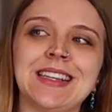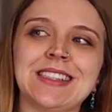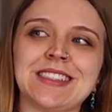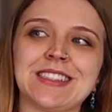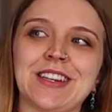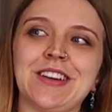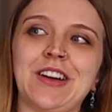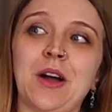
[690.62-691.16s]

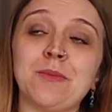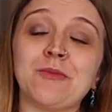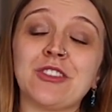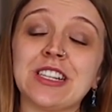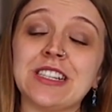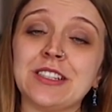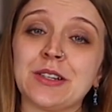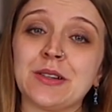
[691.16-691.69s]
So I'm
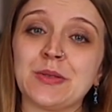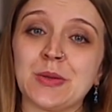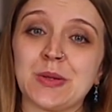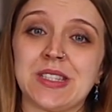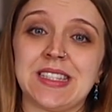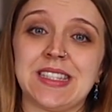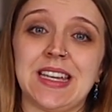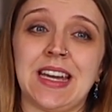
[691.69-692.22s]
really looking forward
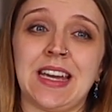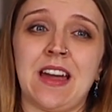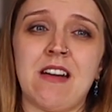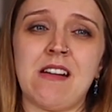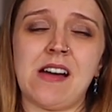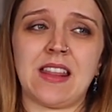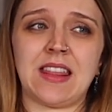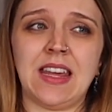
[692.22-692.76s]
to seeing her.
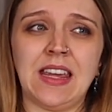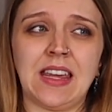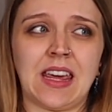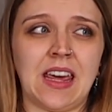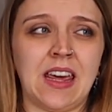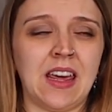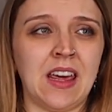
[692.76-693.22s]
I think